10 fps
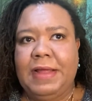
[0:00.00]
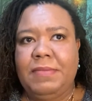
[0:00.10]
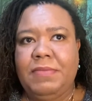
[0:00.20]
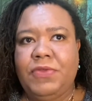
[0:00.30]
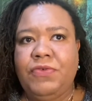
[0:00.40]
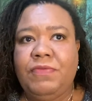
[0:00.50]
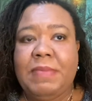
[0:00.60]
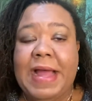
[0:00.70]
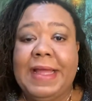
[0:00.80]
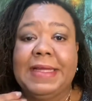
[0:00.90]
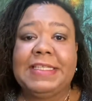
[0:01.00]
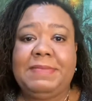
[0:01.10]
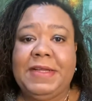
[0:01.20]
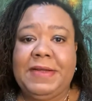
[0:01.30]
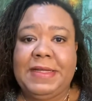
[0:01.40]
through my
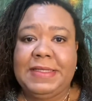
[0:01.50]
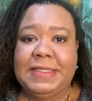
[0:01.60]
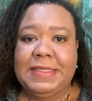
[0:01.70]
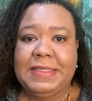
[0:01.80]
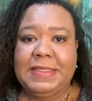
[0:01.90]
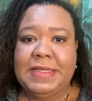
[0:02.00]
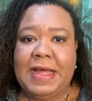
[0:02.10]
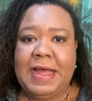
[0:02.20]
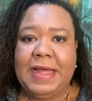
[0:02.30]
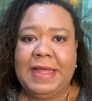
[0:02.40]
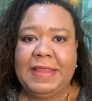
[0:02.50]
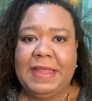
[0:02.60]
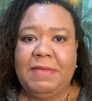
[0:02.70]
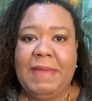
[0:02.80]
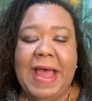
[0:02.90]
experiences, I
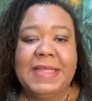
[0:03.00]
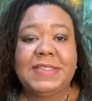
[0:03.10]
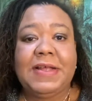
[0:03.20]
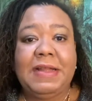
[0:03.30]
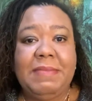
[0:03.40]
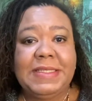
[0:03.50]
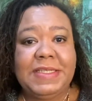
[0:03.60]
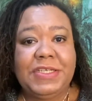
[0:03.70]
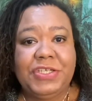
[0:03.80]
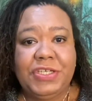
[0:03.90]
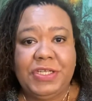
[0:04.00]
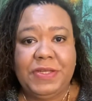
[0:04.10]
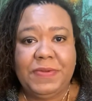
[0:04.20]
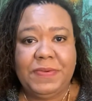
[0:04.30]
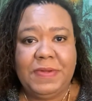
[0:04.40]
then pass on a message to
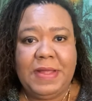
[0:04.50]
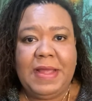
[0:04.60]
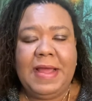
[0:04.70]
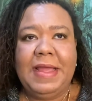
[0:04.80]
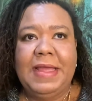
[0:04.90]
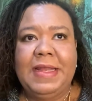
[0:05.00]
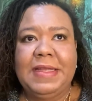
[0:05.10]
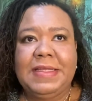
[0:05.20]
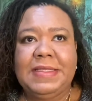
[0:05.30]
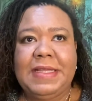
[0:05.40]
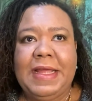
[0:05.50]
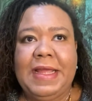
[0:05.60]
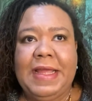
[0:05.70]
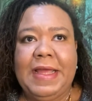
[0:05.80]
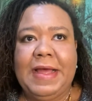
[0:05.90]
you. It is
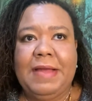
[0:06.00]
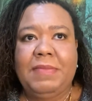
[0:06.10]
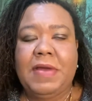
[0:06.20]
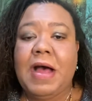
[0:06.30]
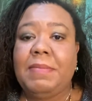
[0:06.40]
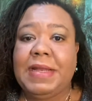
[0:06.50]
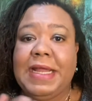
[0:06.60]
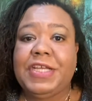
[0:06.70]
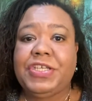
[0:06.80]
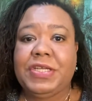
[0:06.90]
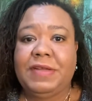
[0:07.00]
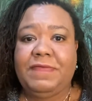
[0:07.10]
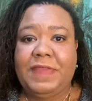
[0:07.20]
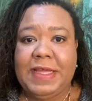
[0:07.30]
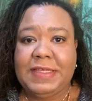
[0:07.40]
a combination of
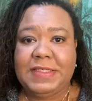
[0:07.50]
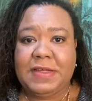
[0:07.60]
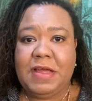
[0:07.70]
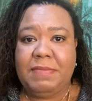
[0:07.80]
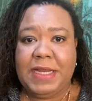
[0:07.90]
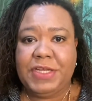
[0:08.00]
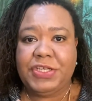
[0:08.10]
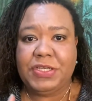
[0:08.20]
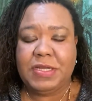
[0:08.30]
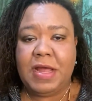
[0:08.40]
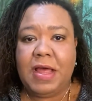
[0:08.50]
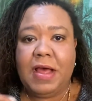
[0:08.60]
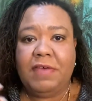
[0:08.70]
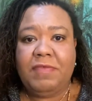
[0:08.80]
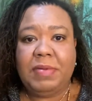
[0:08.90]
things, a combination
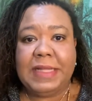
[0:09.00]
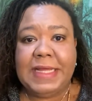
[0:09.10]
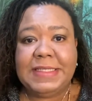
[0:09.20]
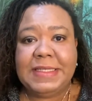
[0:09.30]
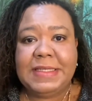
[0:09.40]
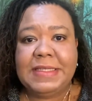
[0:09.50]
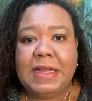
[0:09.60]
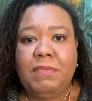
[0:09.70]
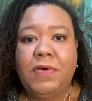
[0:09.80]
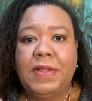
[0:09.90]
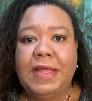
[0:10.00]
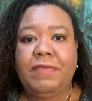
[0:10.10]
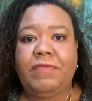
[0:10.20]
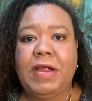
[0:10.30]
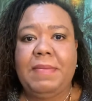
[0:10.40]
of places that I'm pulling
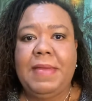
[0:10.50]
from.